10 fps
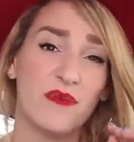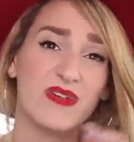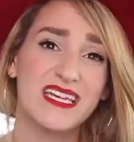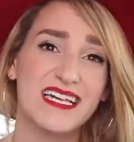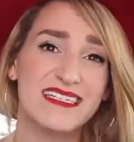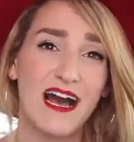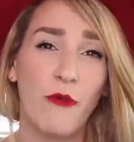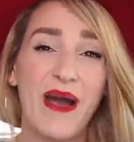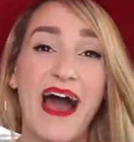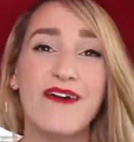It really does
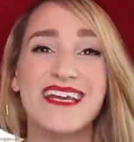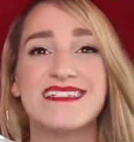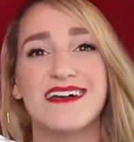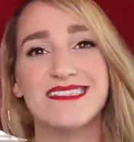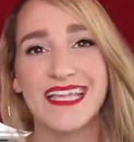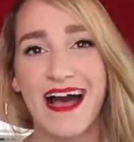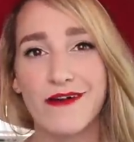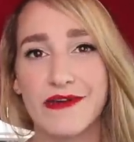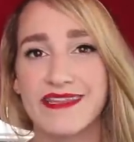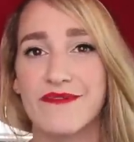help out and tells the
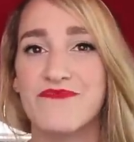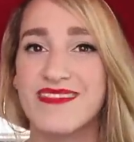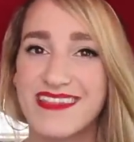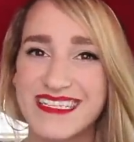algorithm